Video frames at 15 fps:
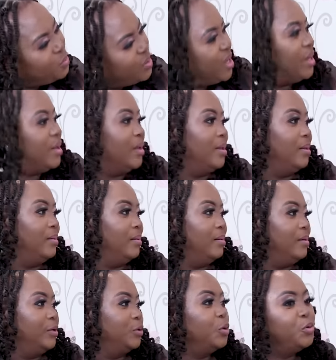to me.
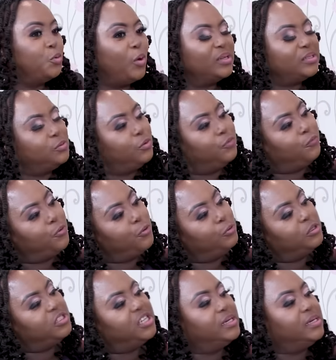So it was not for
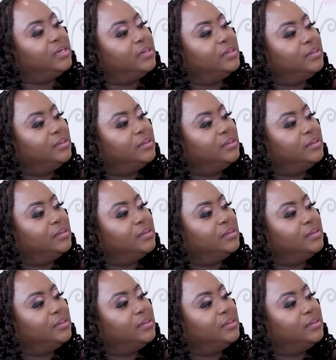your journey.